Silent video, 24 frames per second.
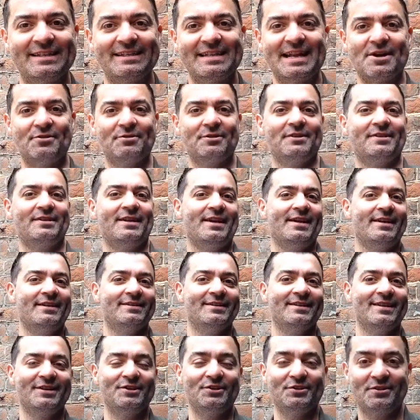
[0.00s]
downstairs,
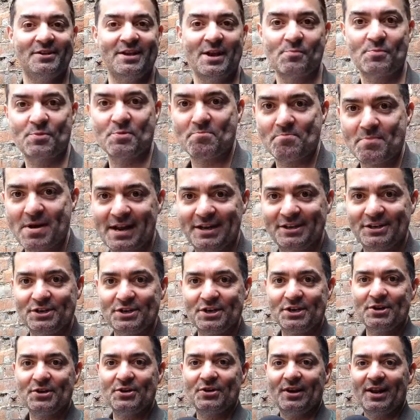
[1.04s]
and I just kept
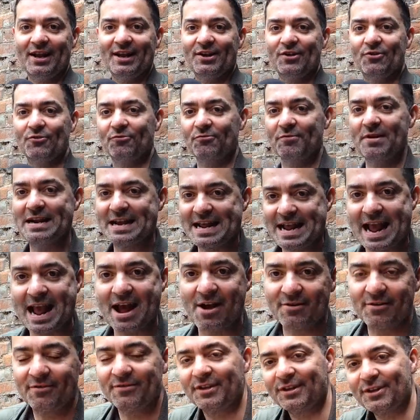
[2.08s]
imagining her like grinning
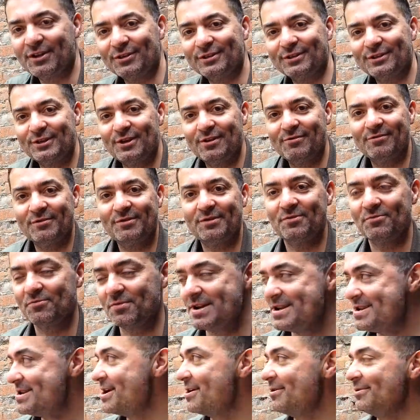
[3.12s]
out of the conservatory
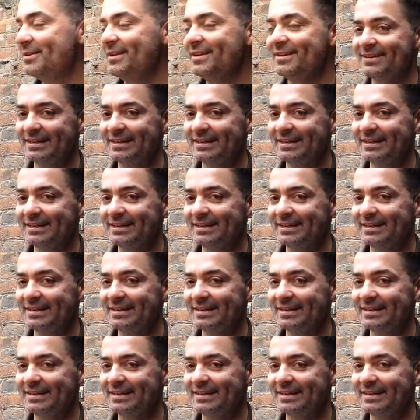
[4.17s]
windows.